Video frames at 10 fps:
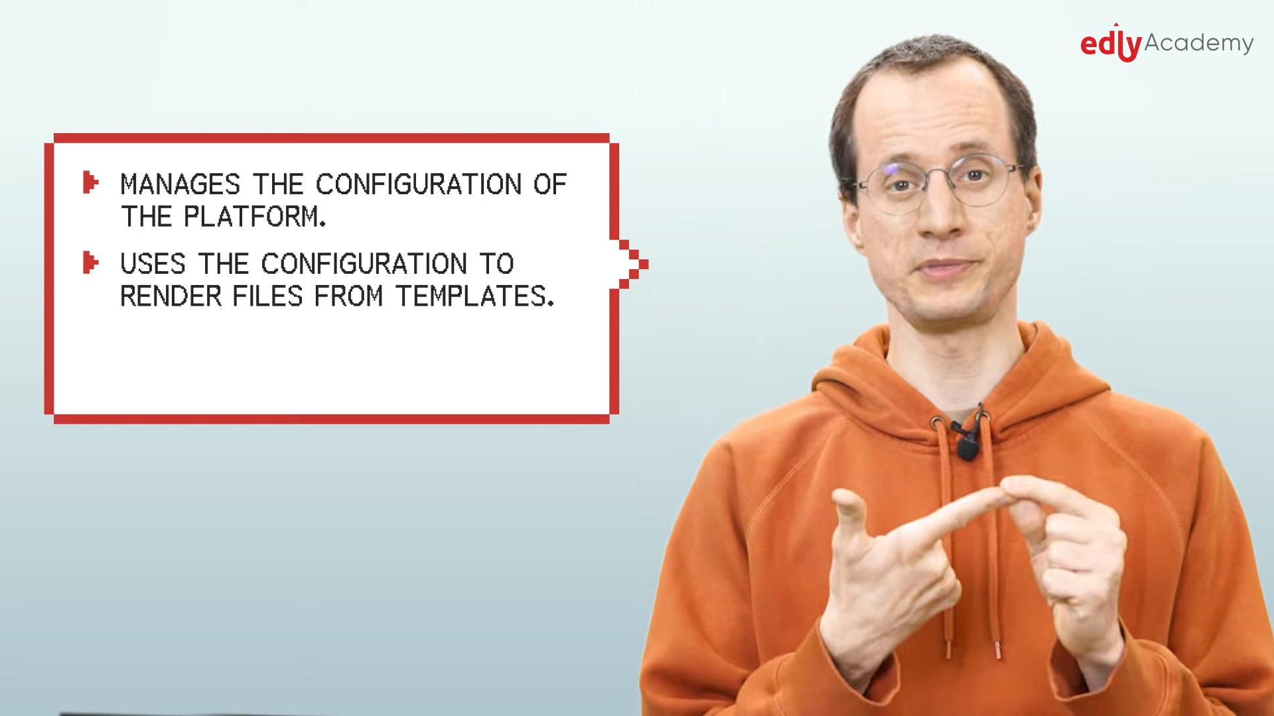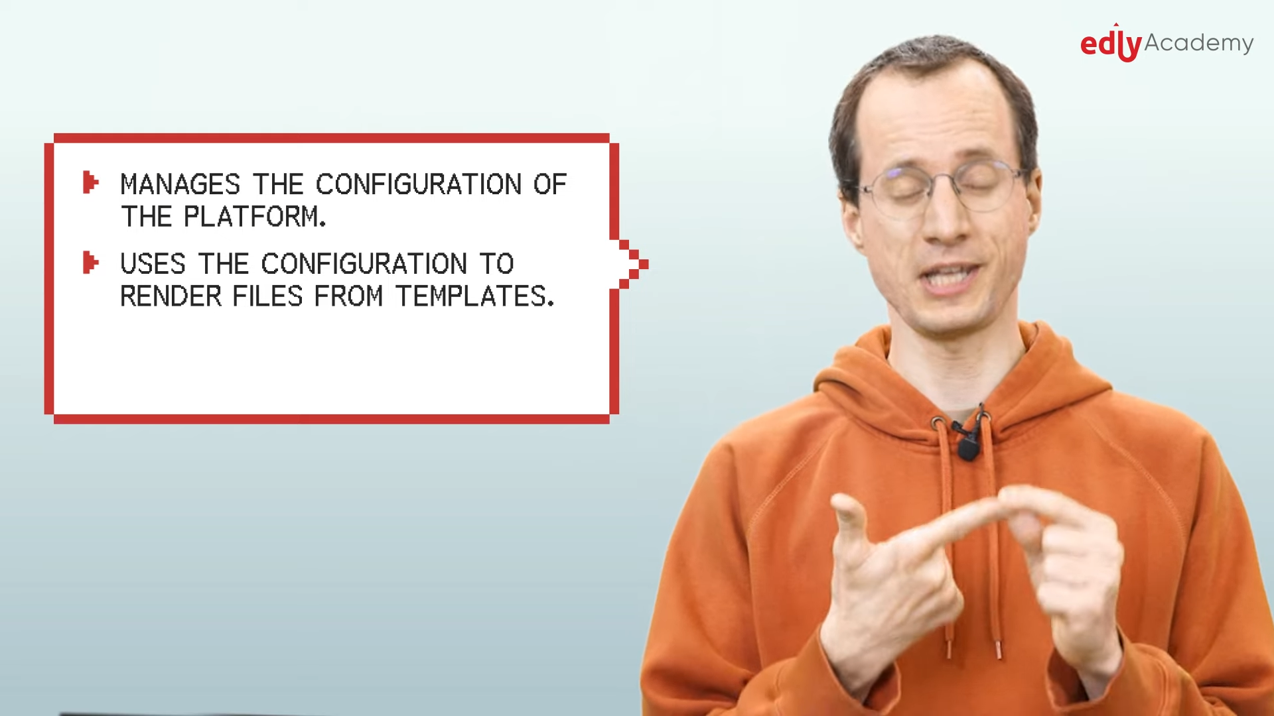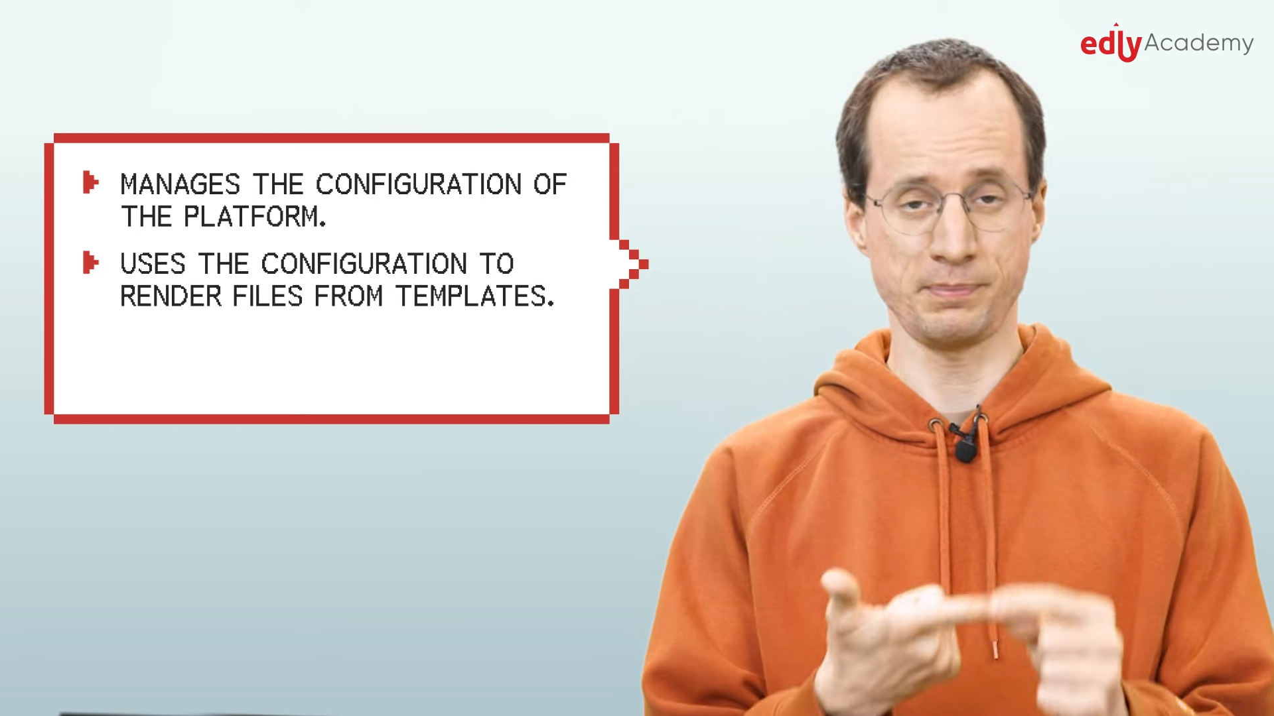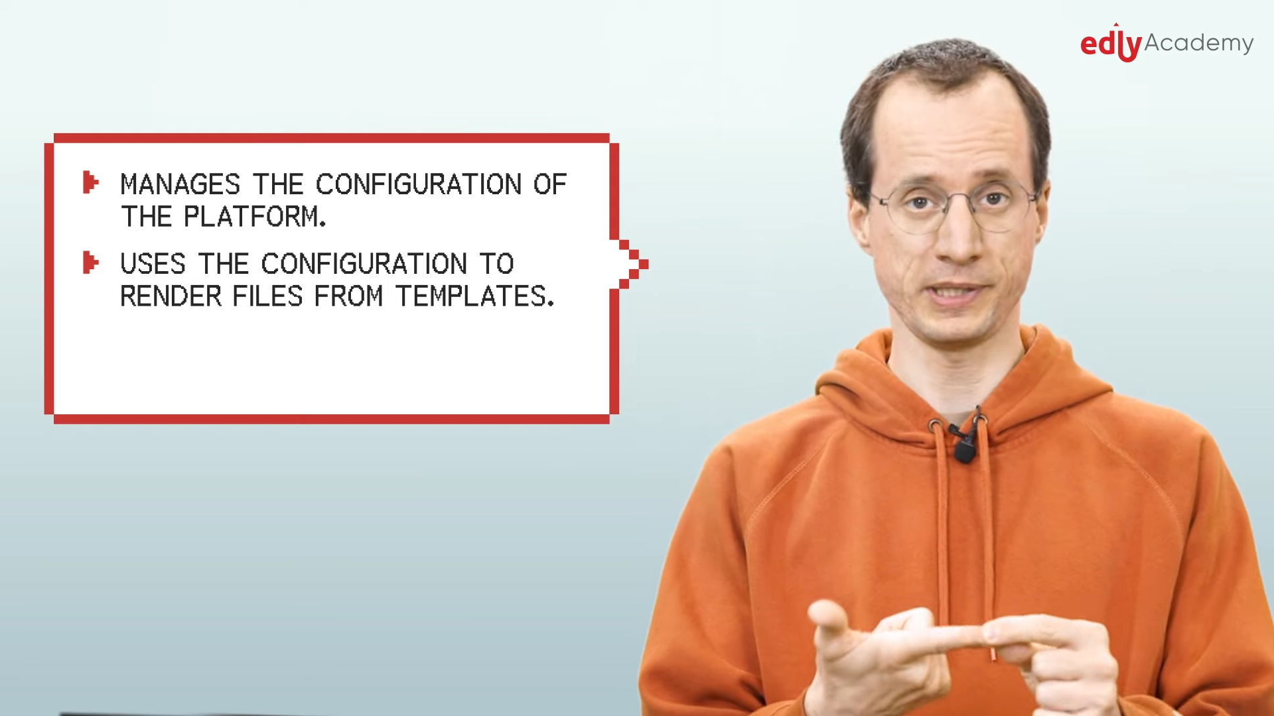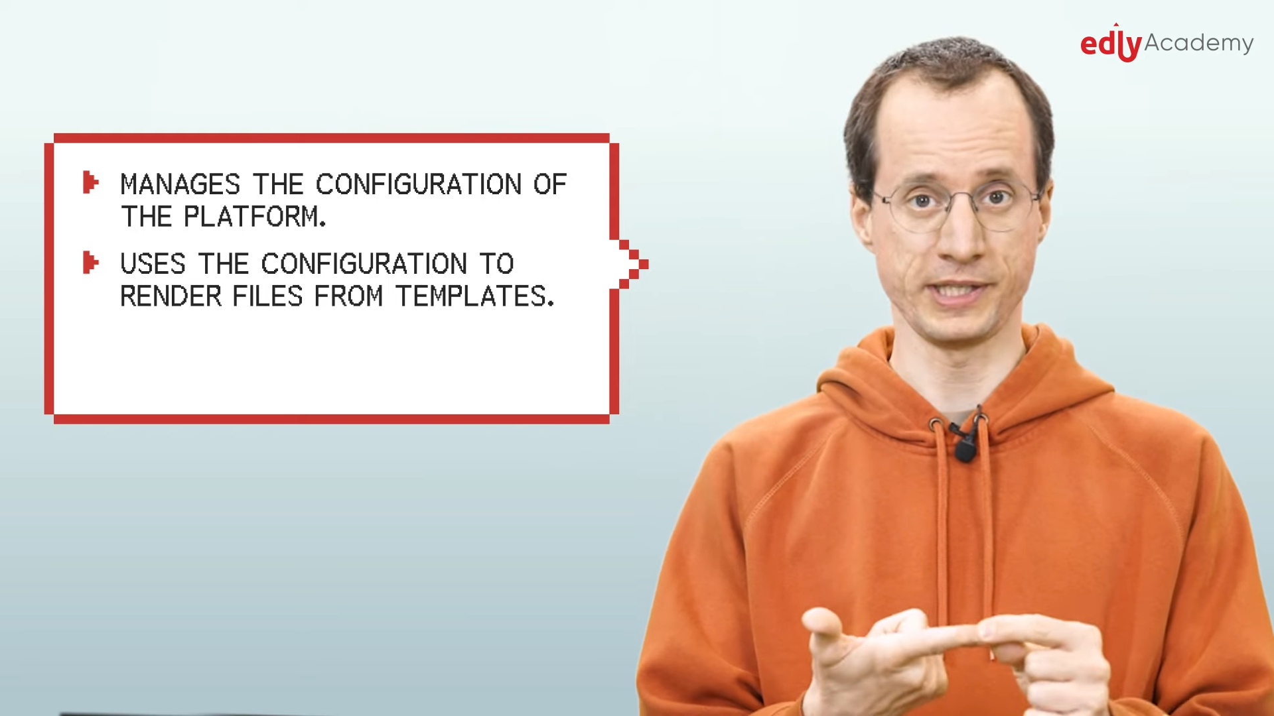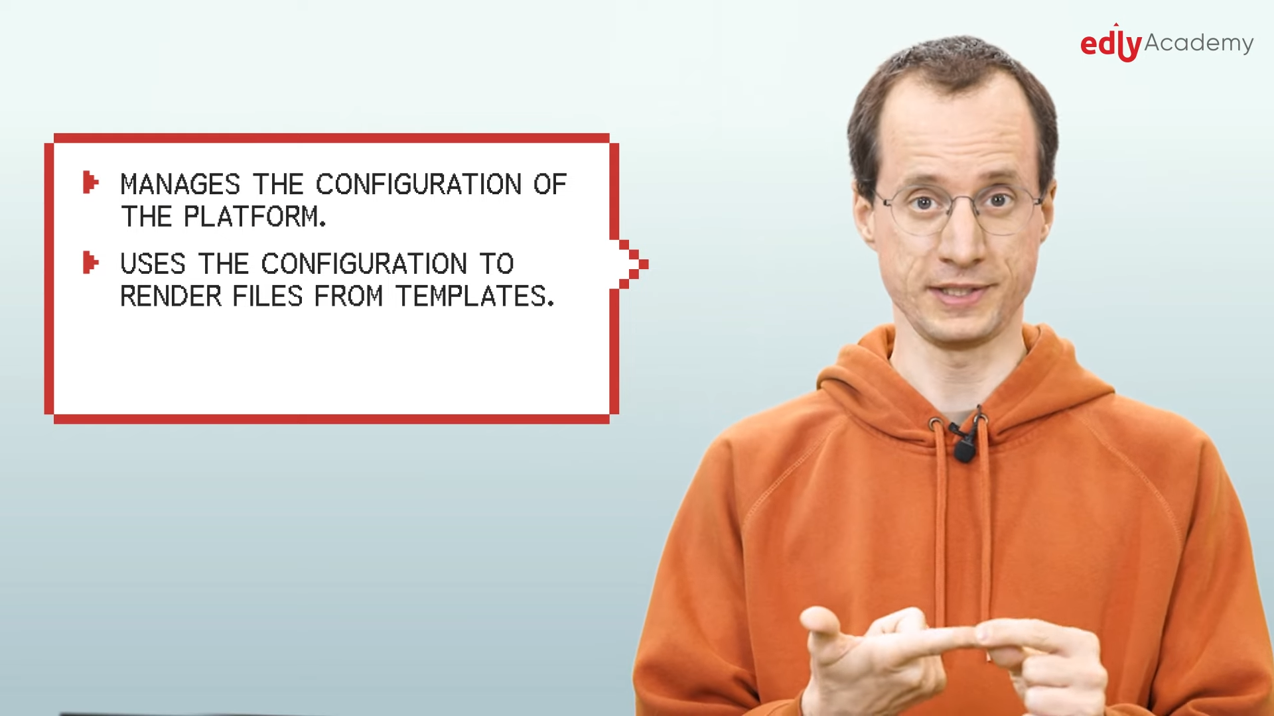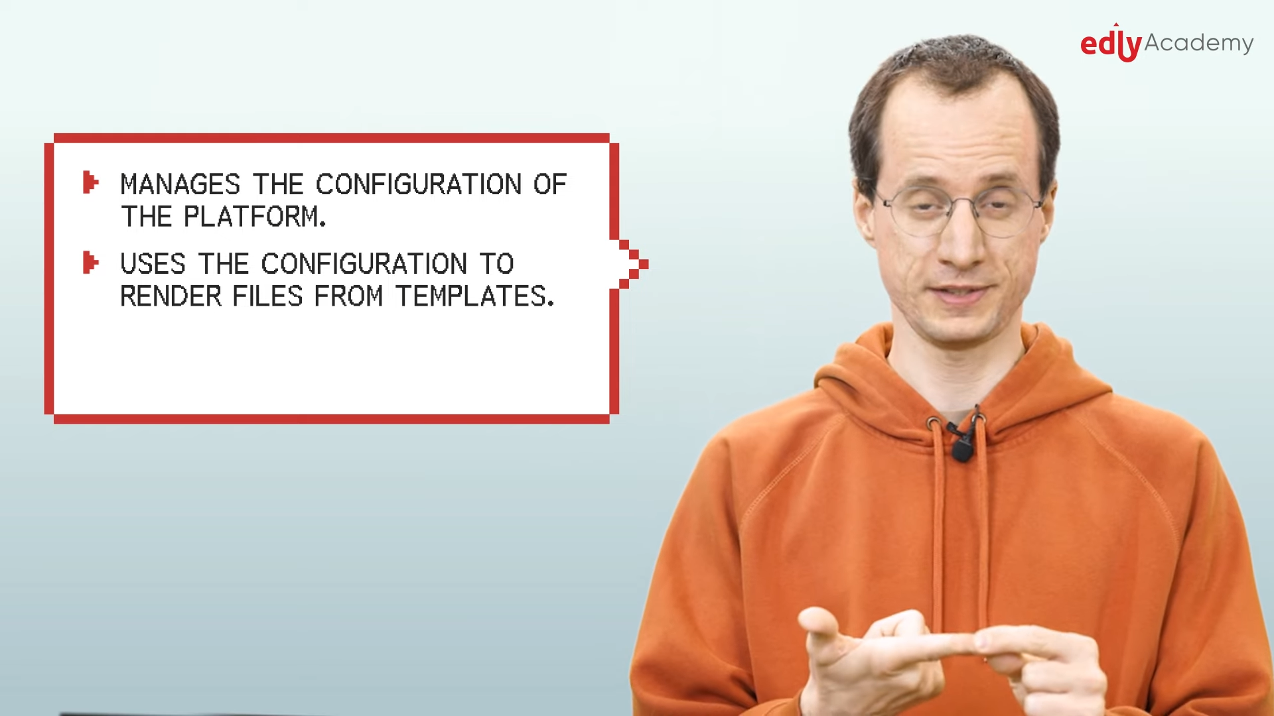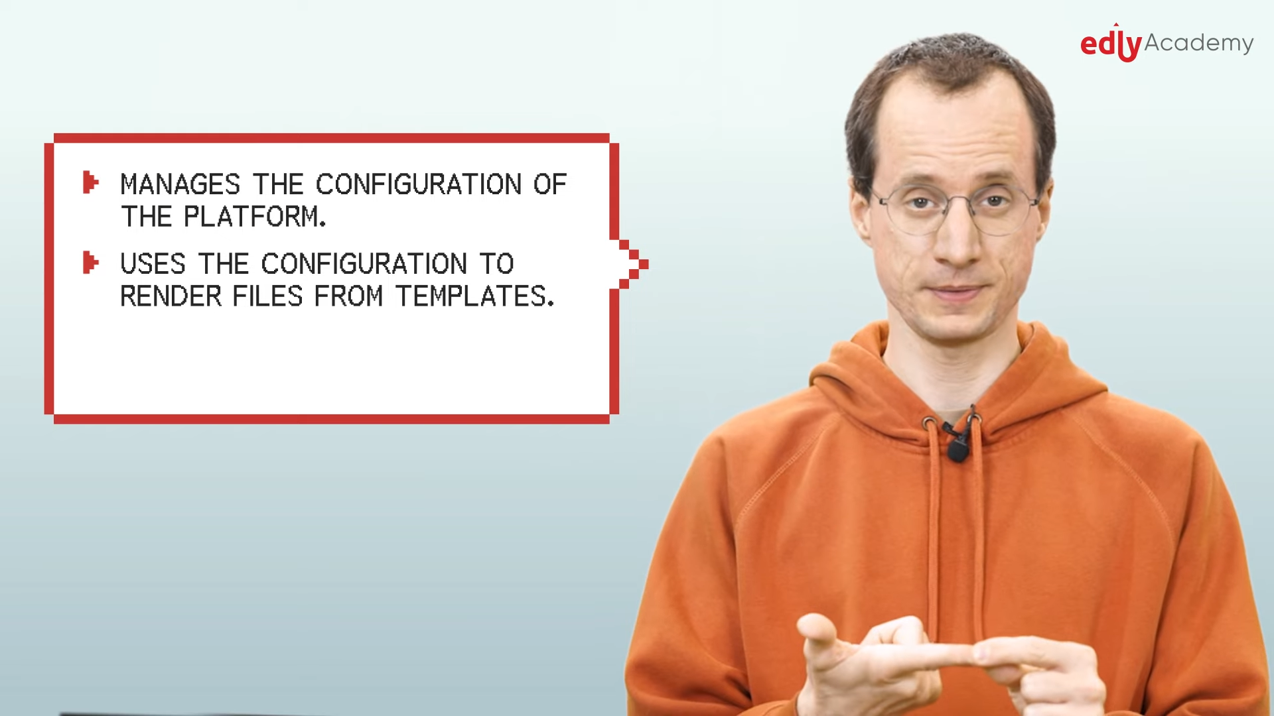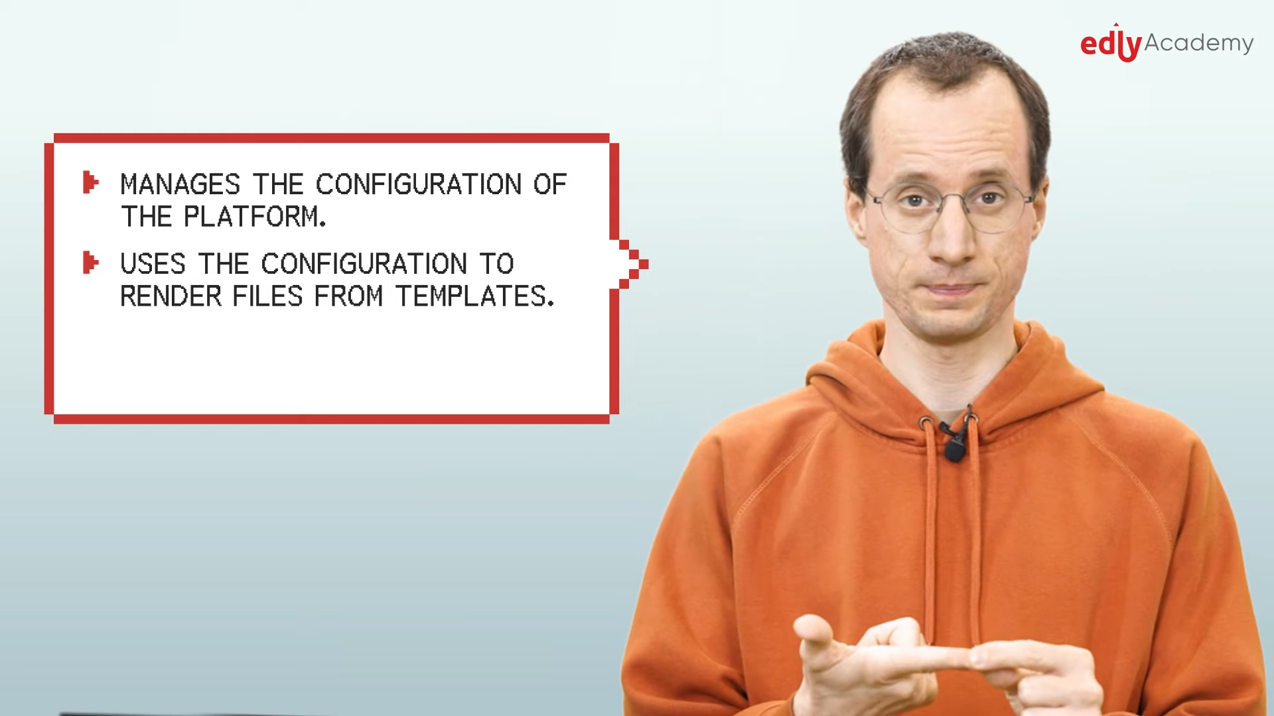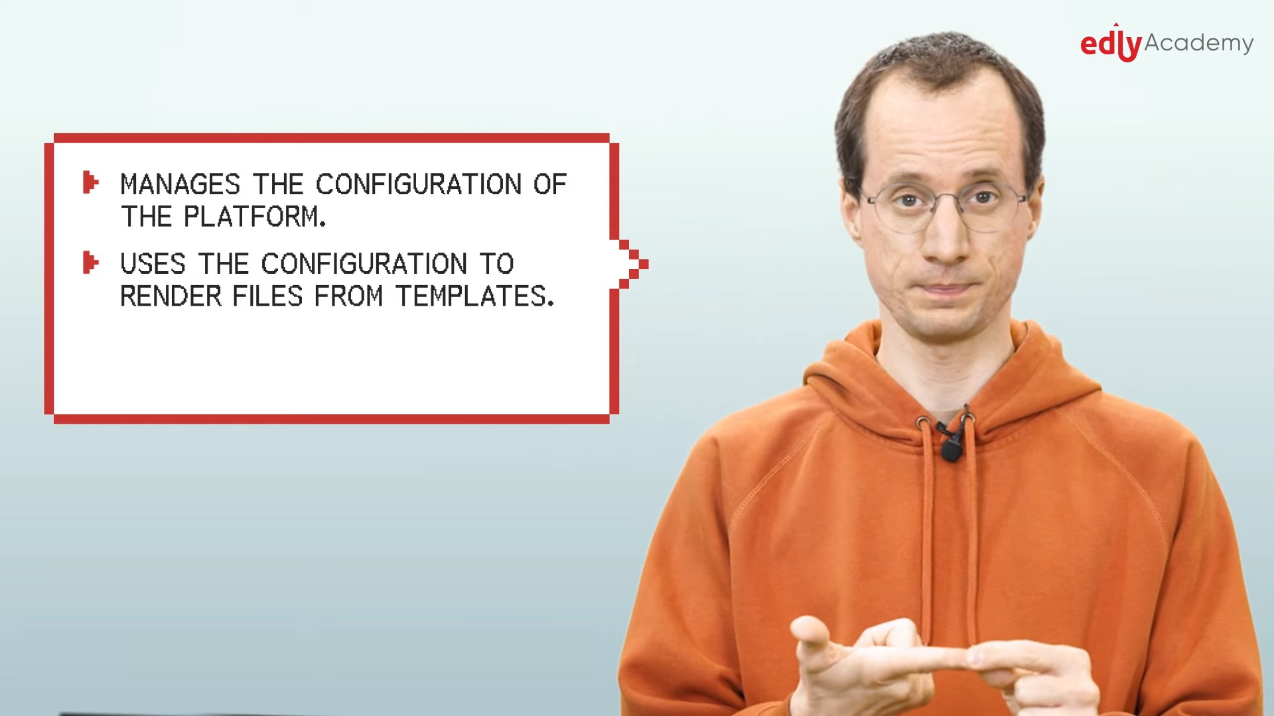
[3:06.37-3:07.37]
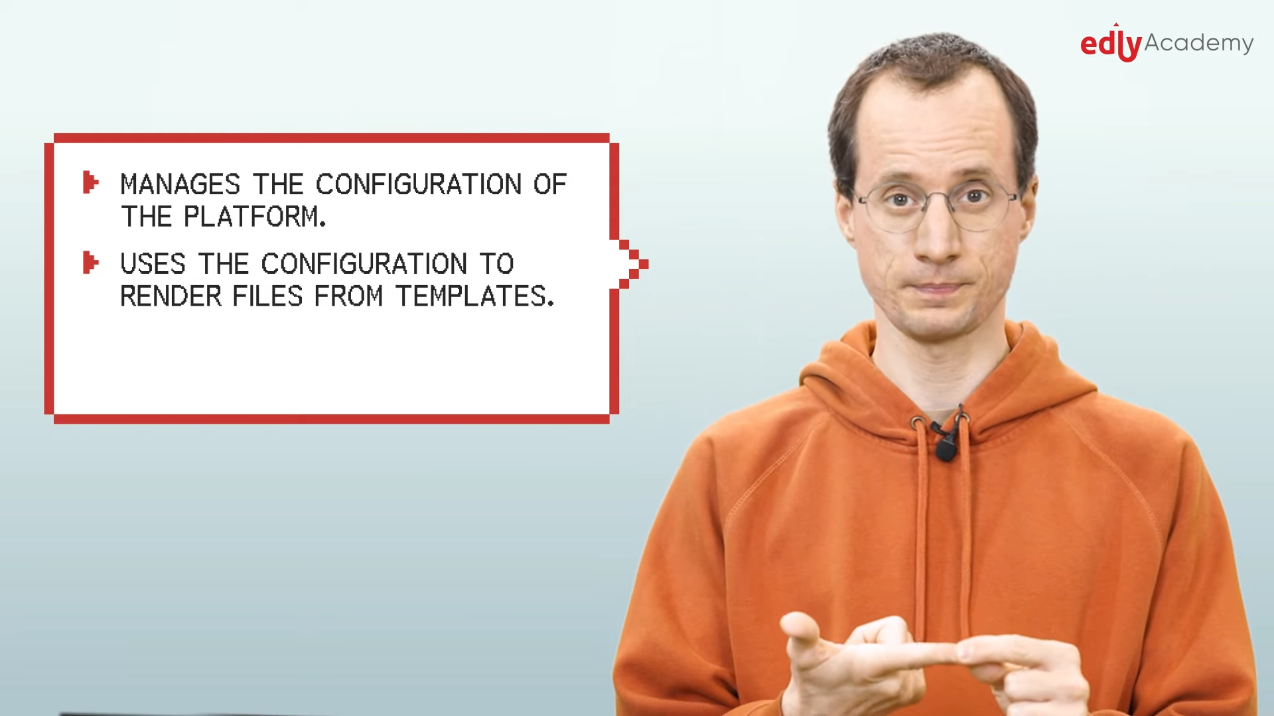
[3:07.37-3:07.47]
templates.